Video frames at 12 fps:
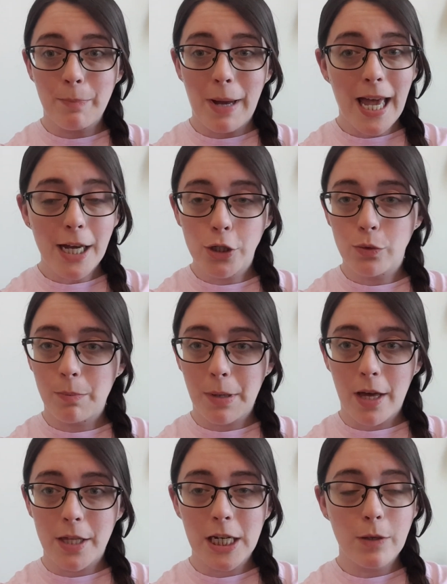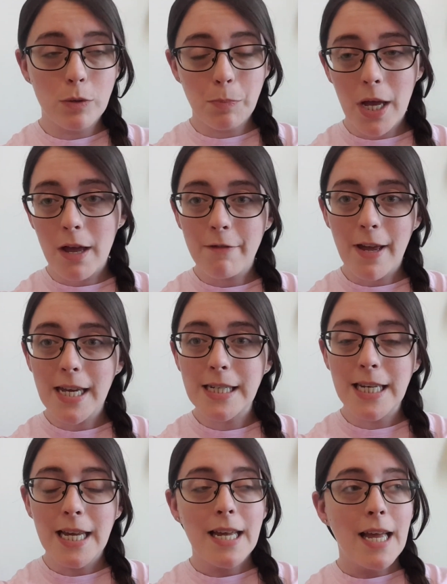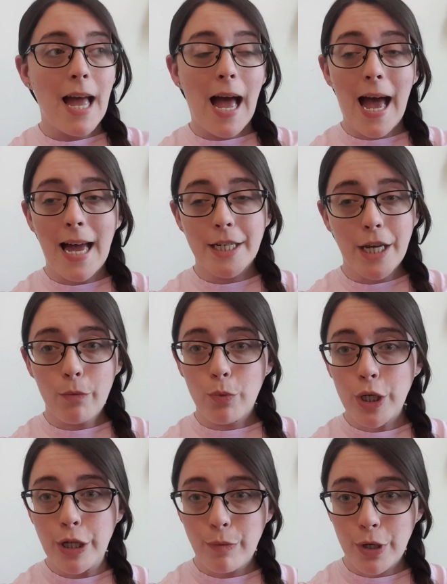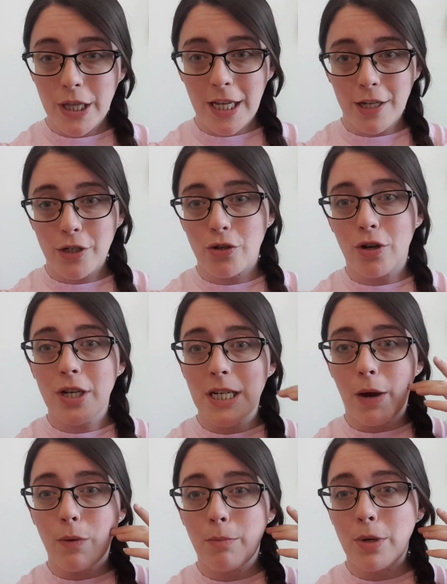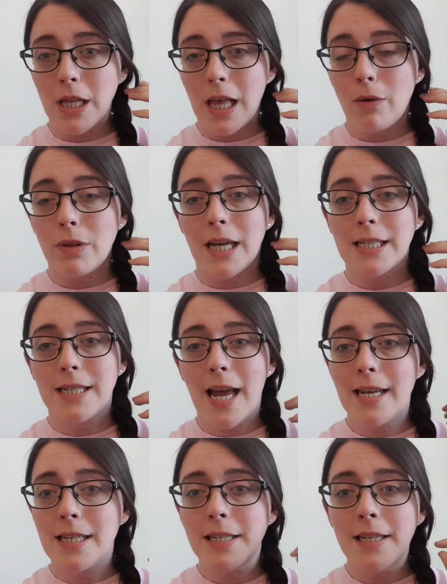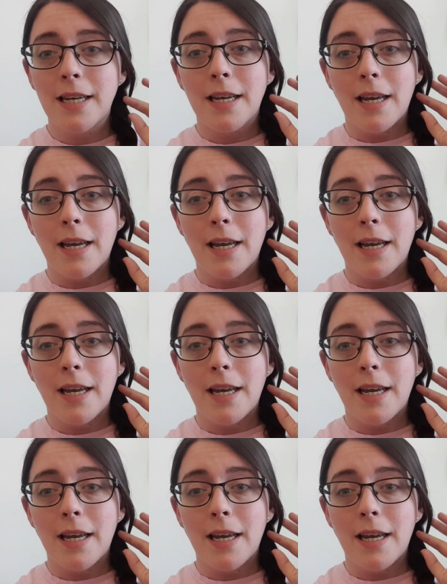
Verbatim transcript: My actual birthday was perfect and I really, really enjoyed our meal out last night.